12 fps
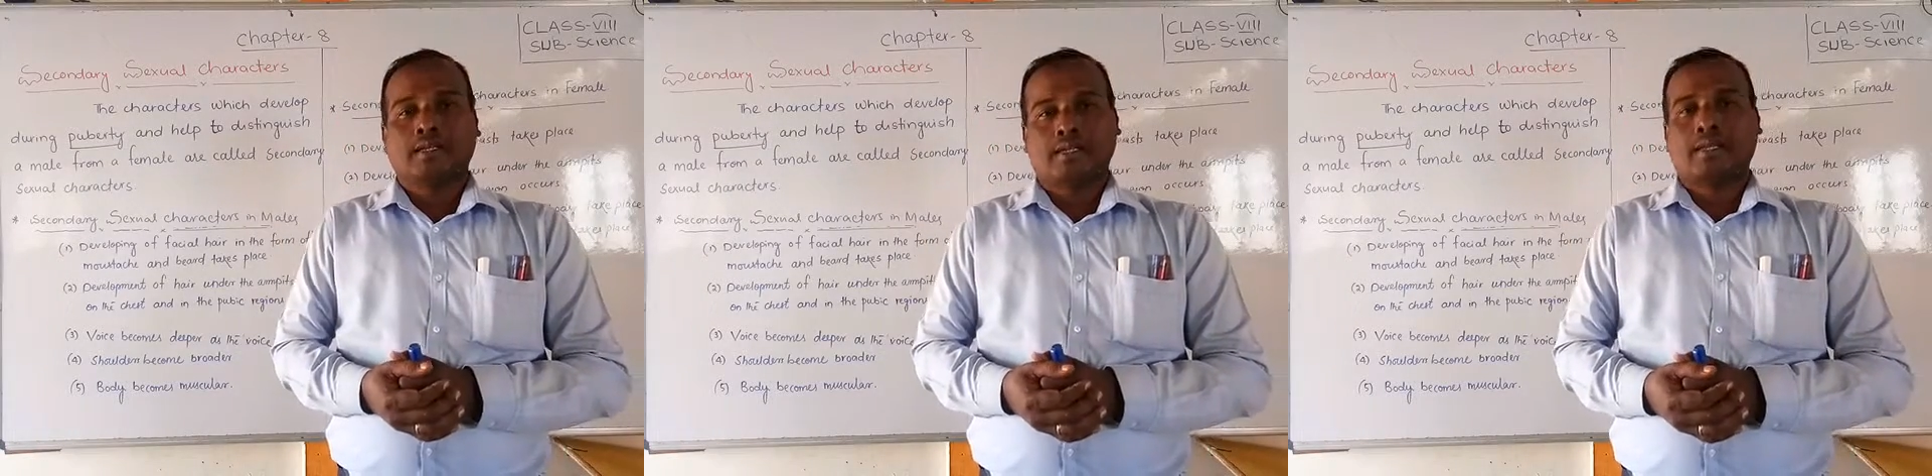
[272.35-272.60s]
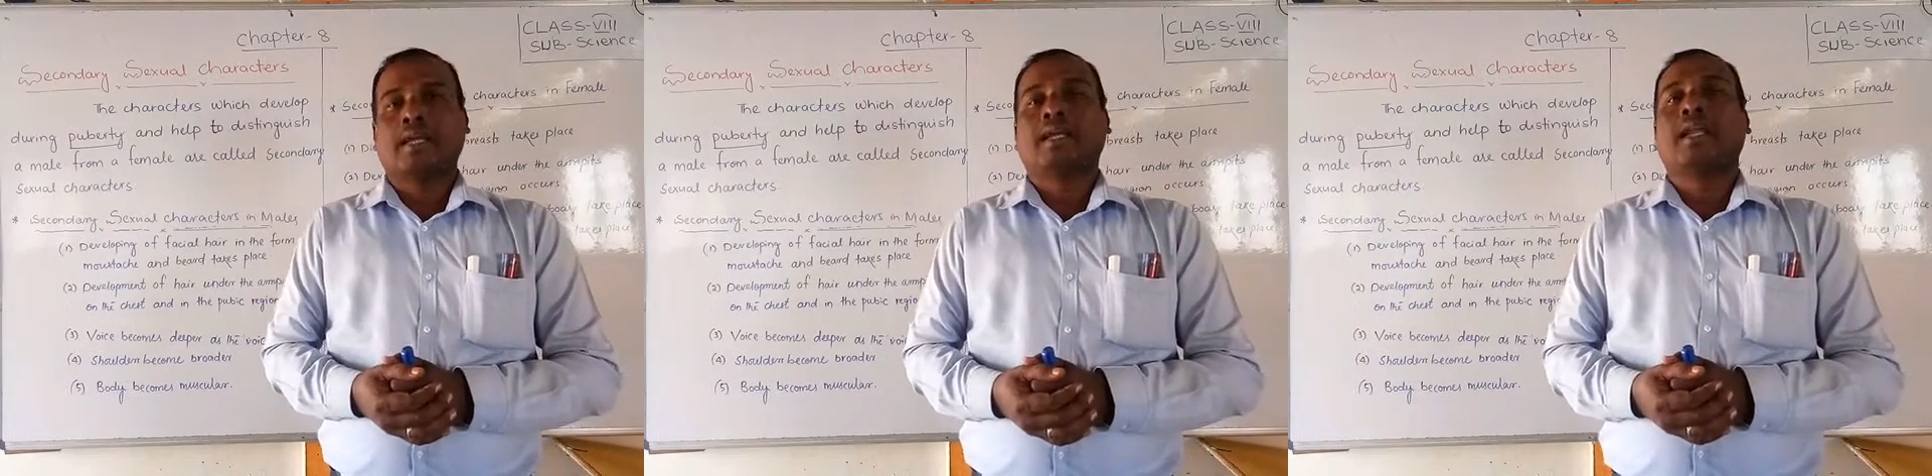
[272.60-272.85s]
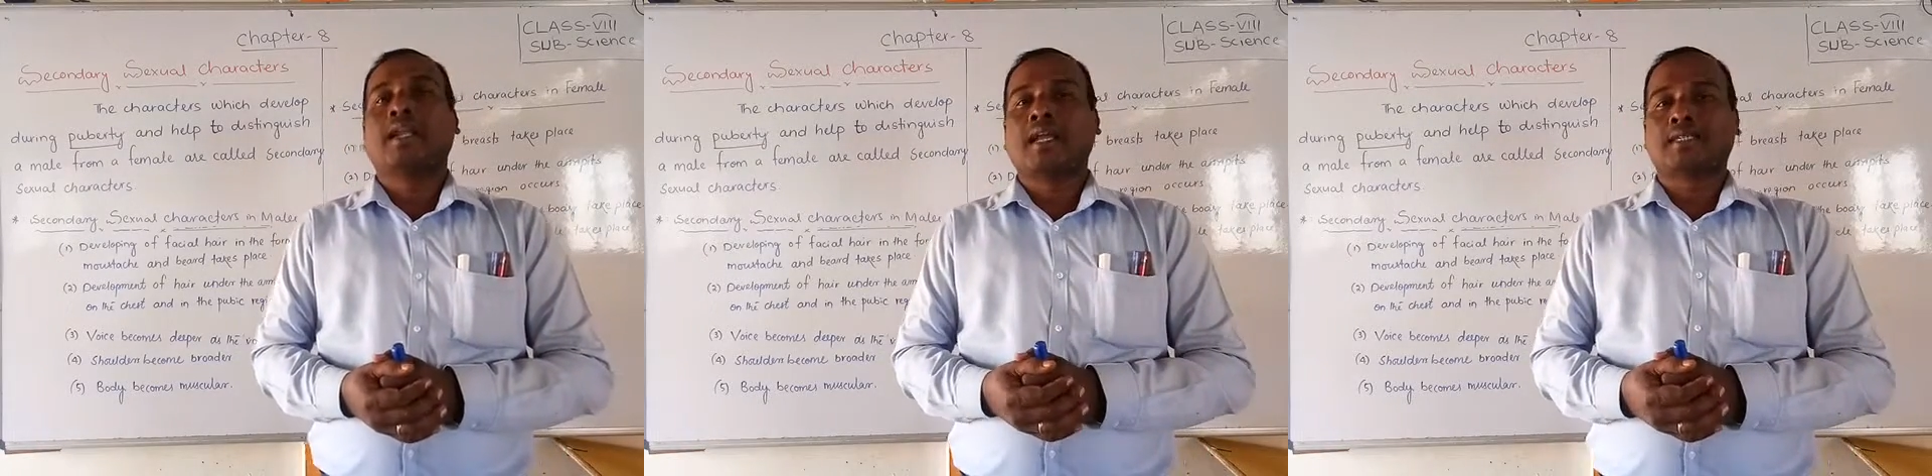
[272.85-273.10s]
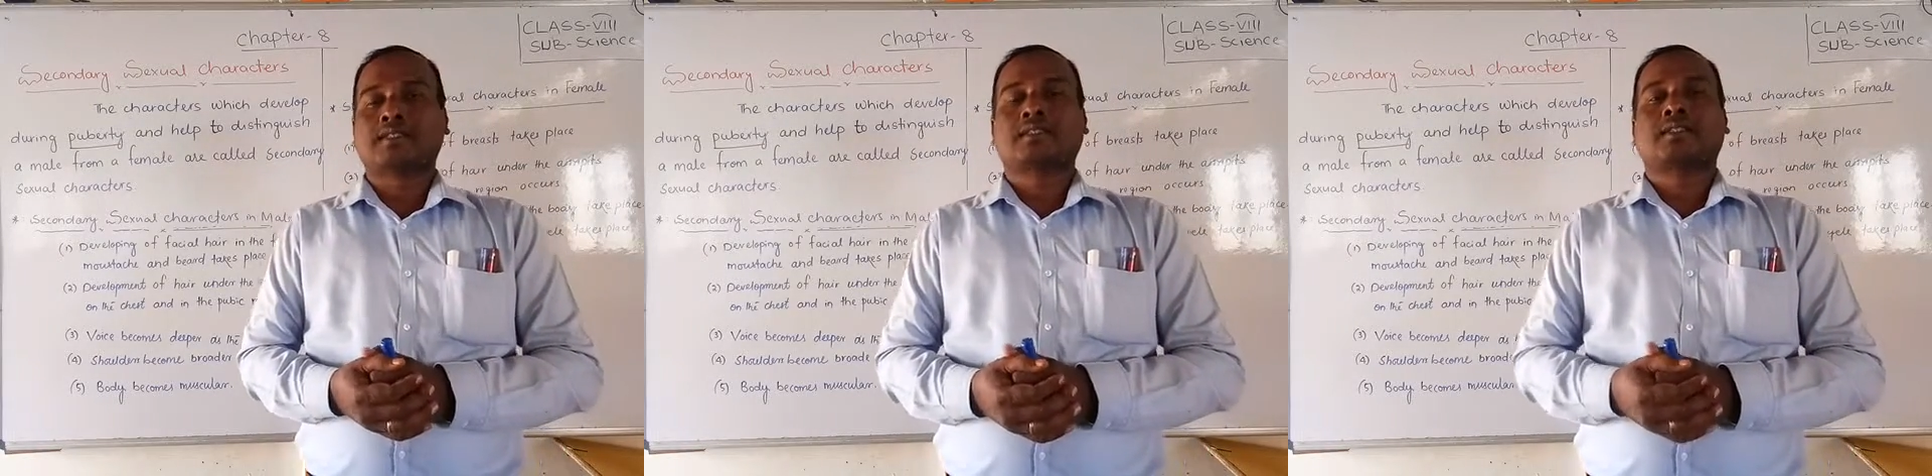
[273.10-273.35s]

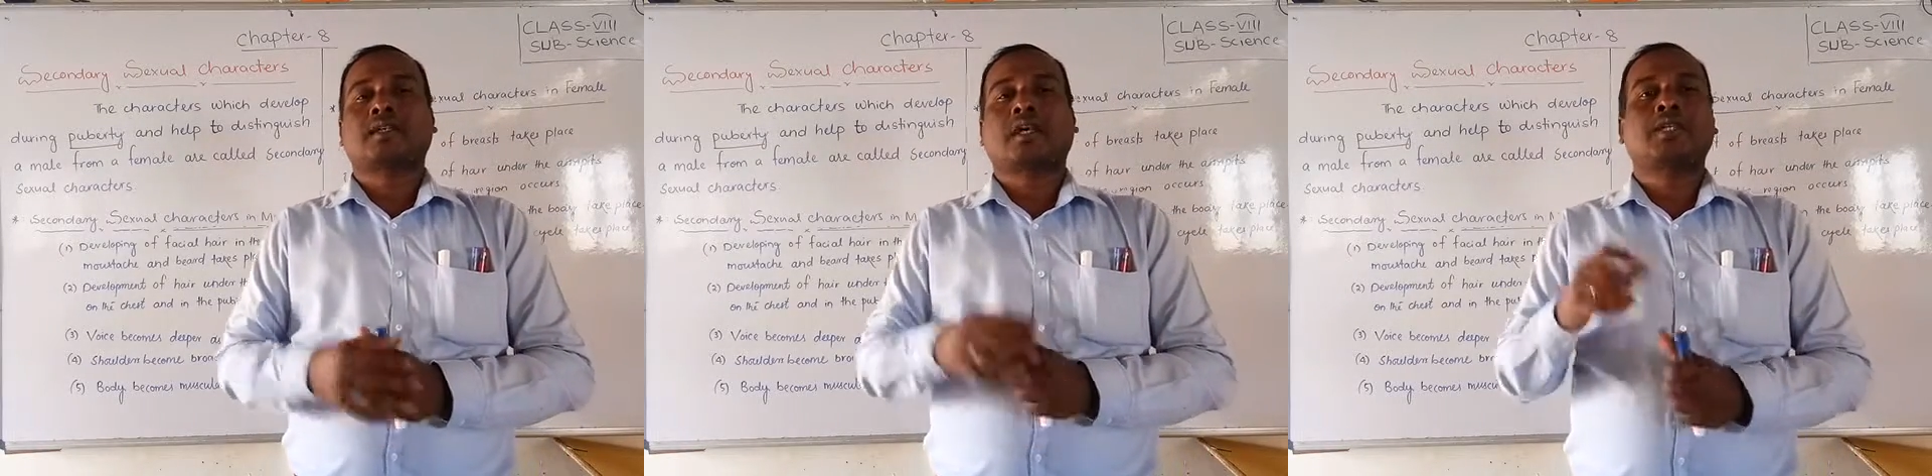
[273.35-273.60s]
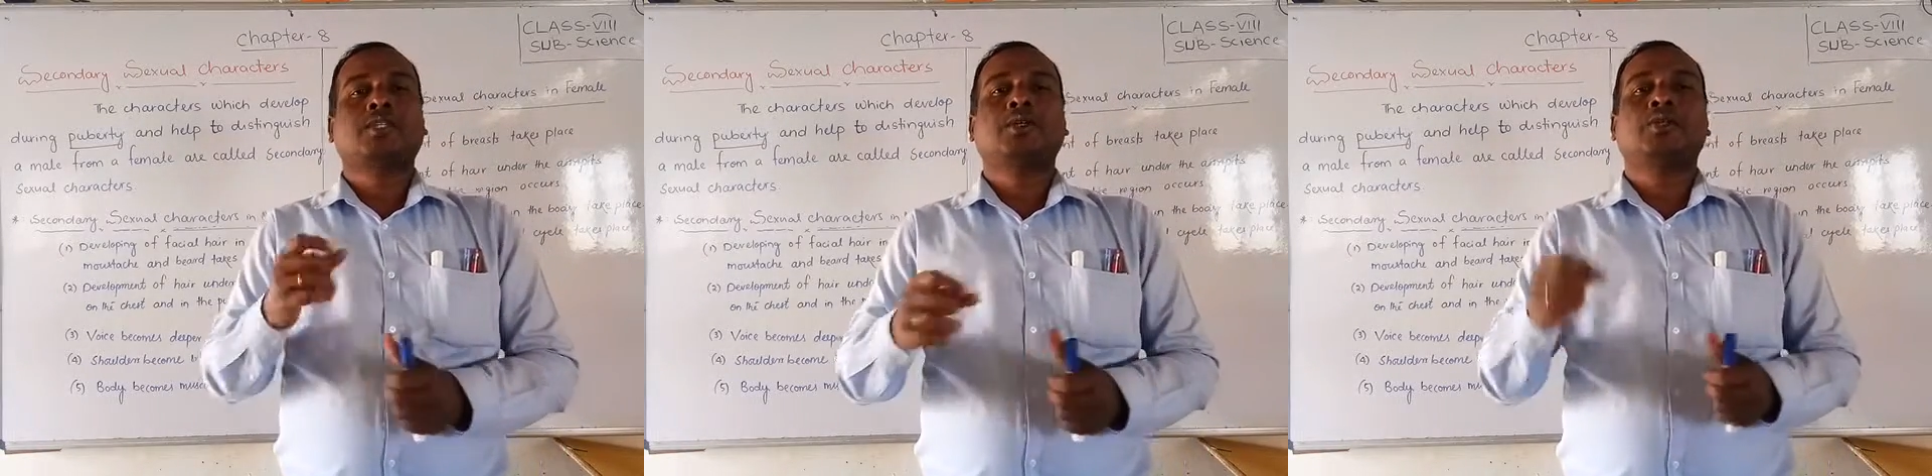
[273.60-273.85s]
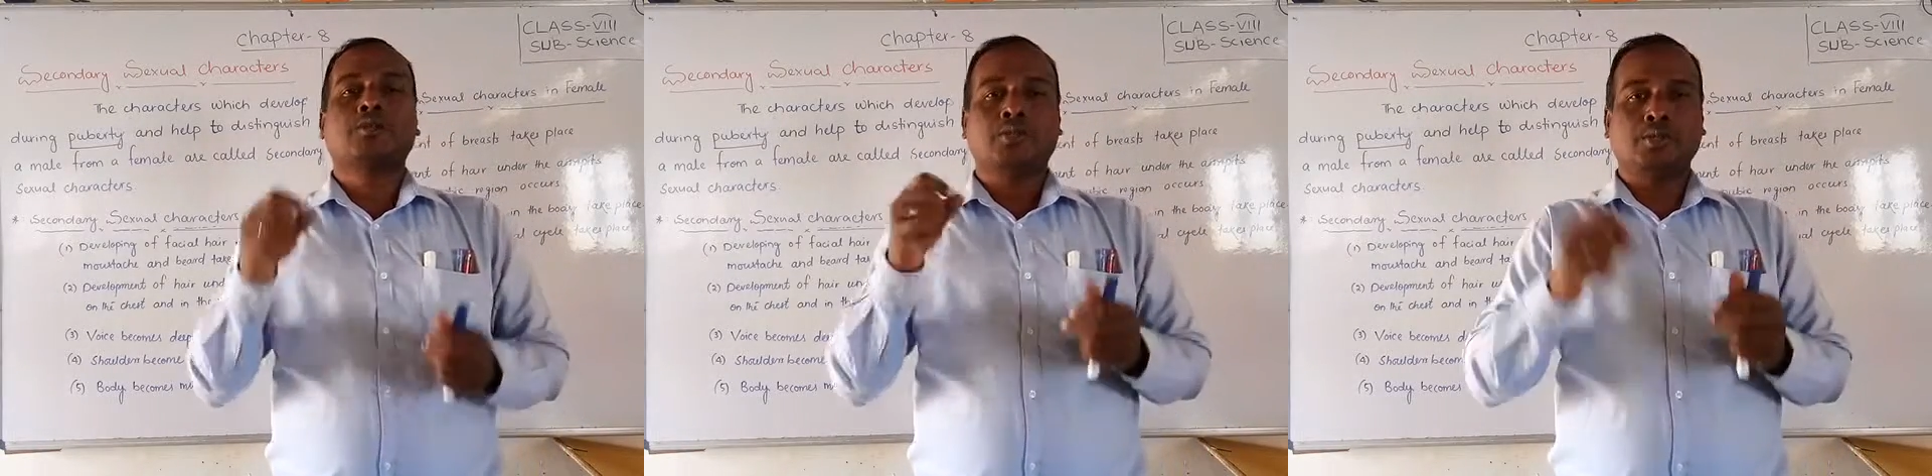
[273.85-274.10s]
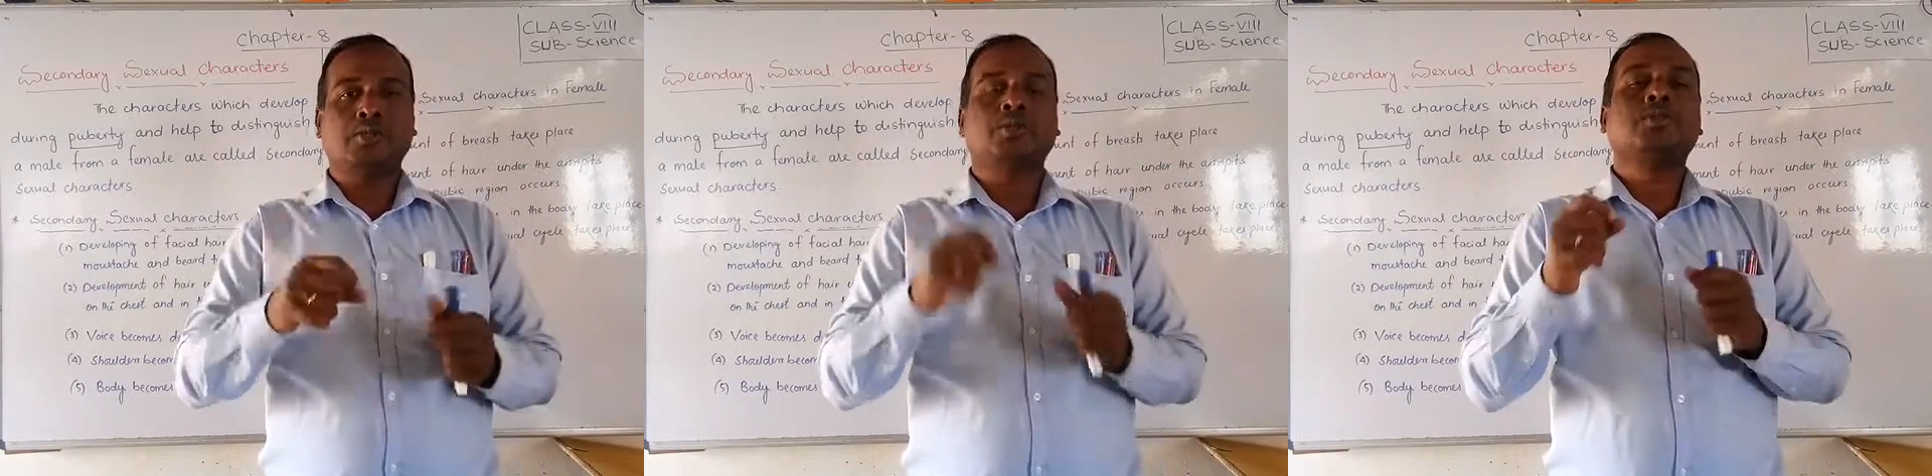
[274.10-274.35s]
enlarge, and due
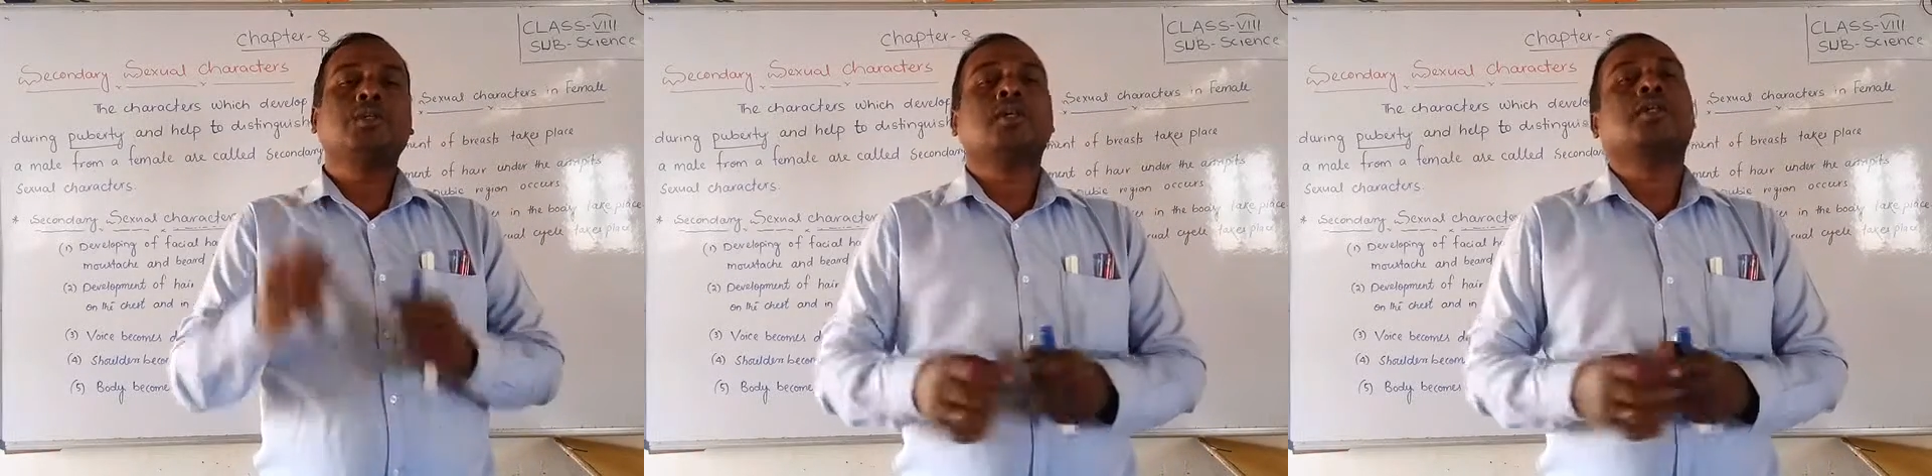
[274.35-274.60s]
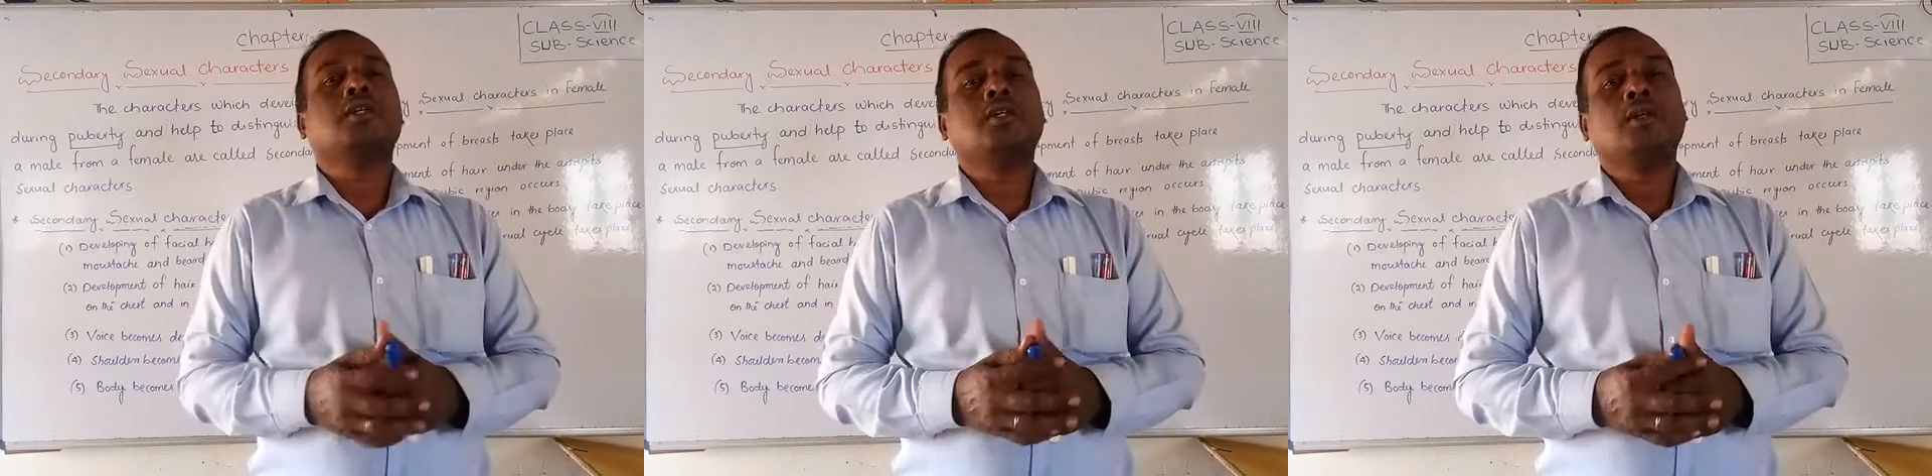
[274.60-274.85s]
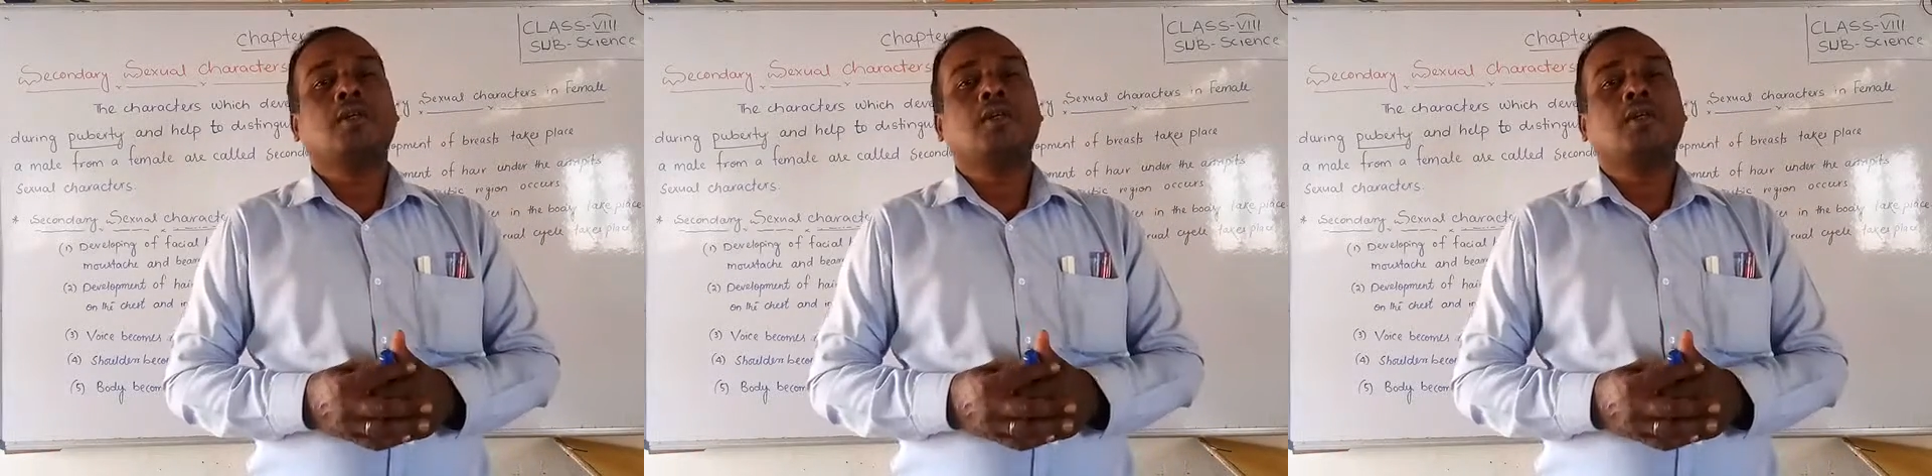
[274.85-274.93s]
to that